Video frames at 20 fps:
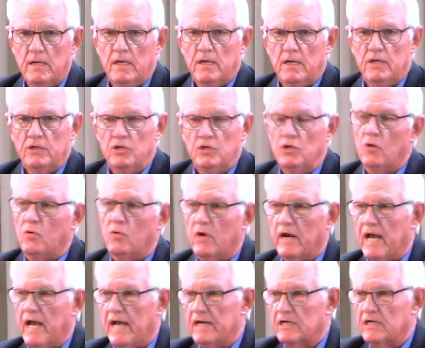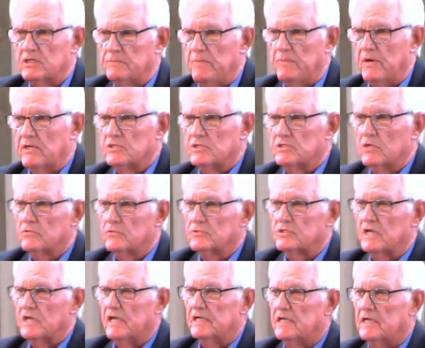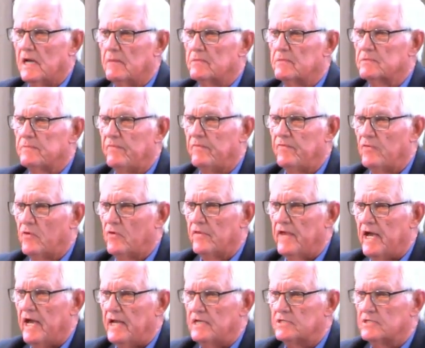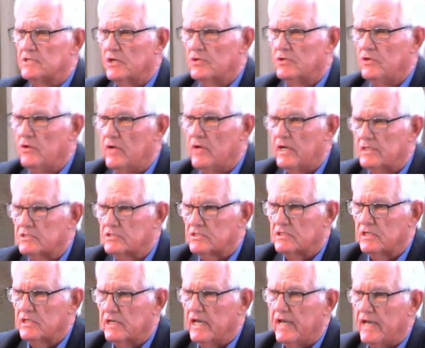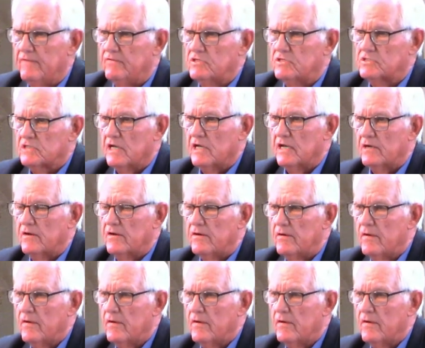You know what I'd experienced on St. Thomas before that as a U.S. Navy sailor?